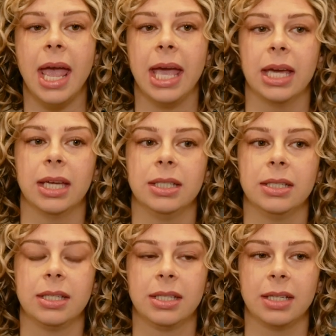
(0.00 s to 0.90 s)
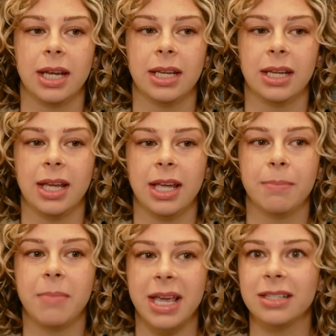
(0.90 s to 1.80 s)
And
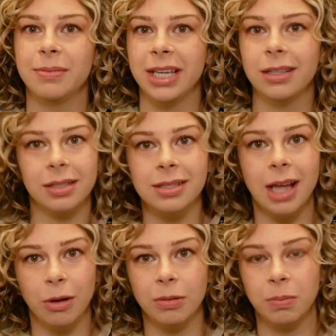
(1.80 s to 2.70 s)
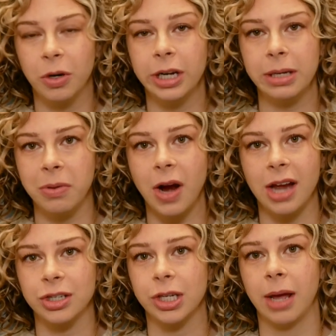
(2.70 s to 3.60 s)
it makes me sound pretty
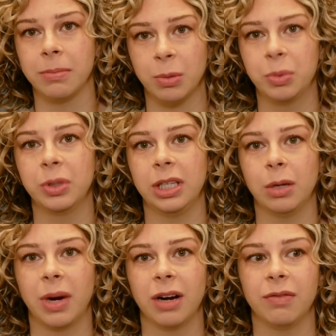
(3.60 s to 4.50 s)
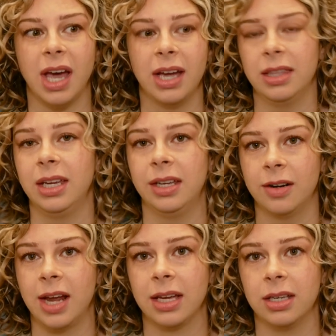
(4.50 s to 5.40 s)
brash, and I'm completely aware of that, and the
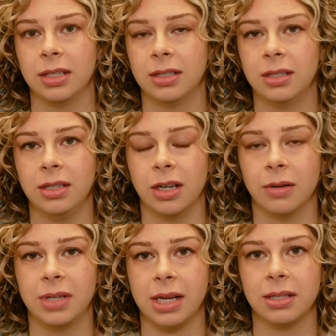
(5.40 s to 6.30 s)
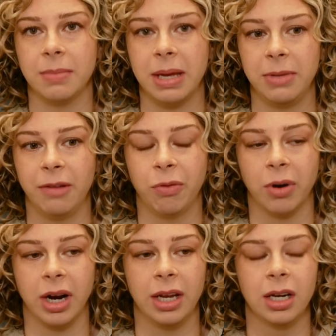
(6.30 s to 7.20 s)
internet could, decimate me
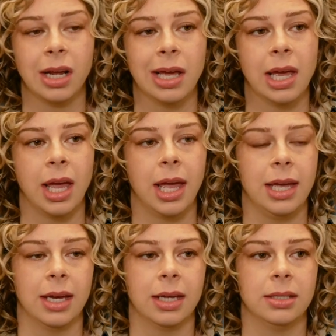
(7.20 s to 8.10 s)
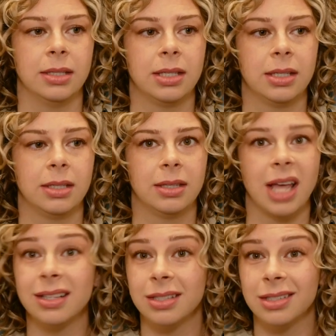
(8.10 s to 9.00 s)
for it. And
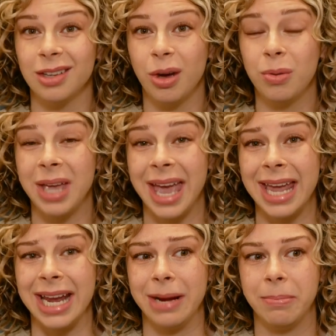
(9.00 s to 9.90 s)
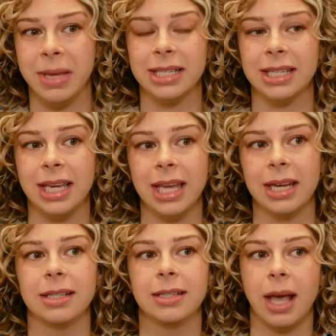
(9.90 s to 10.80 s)
that's okay, because
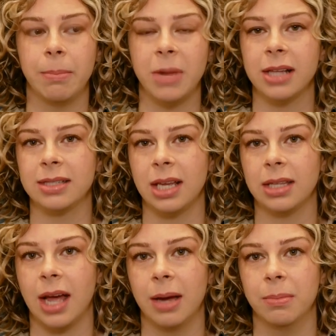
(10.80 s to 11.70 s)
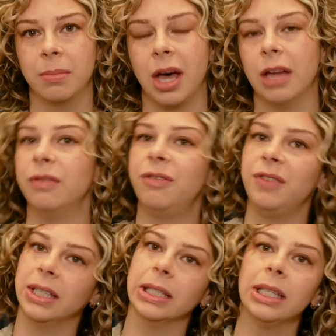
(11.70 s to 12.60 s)
again, I'm not saying that I'm
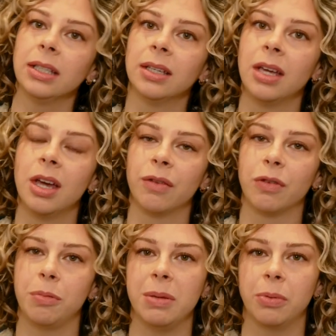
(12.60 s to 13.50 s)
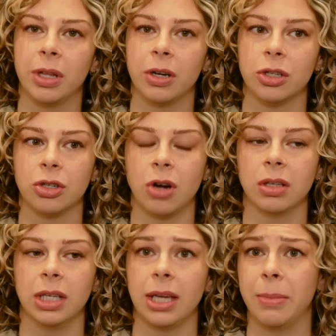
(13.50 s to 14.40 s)
unfeeling for people that are
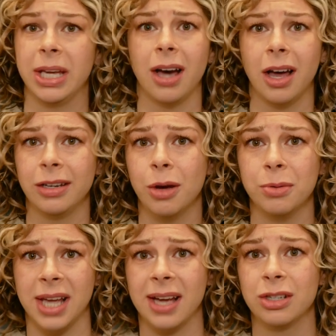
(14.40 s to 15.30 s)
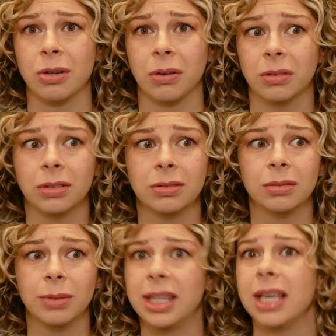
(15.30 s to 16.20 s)
struggling. I mean, God knows I struggle
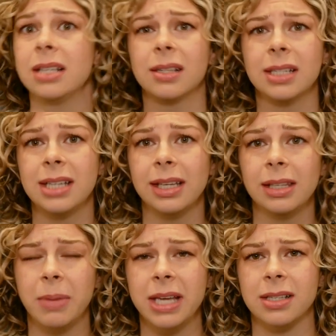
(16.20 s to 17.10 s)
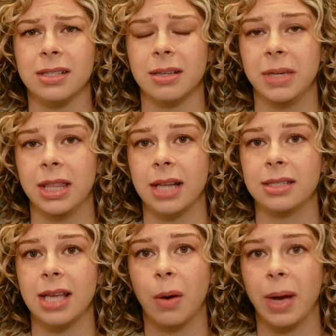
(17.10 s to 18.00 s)
with things on a daily basis. I mean,
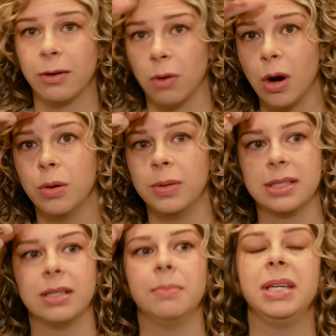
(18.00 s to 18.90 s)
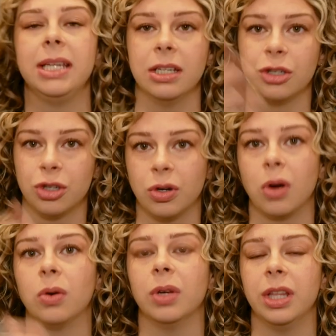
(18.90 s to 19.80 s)
that's how I grow, is to be in
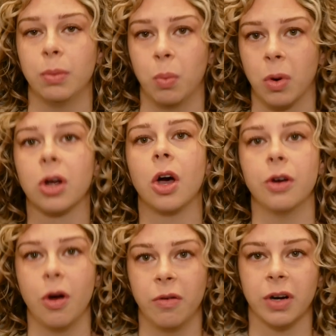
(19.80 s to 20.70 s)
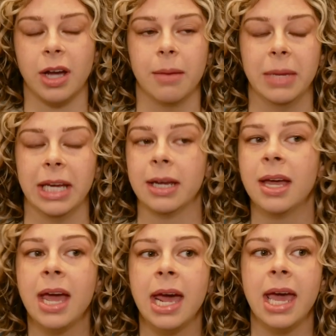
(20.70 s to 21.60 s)
struggle and then work on overcoming.
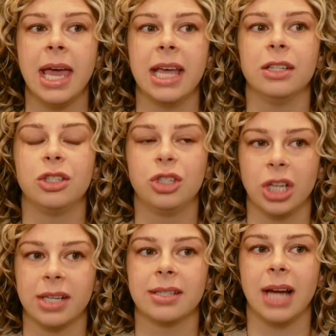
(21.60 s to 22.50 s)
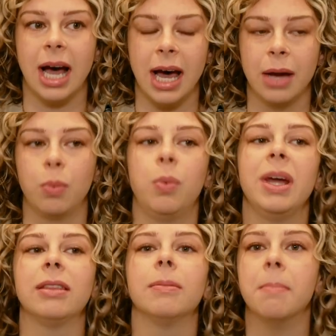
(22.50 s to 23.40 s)
It's just
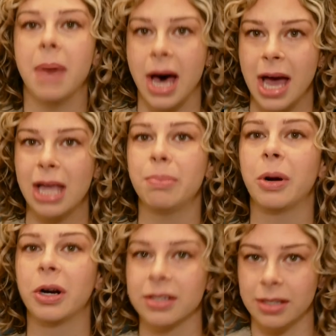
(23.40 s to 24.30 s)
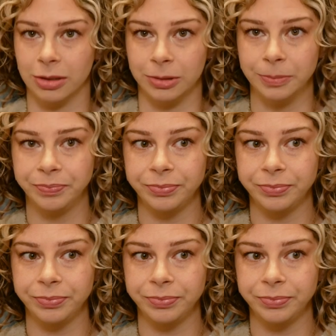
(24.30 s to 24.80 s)
with my personal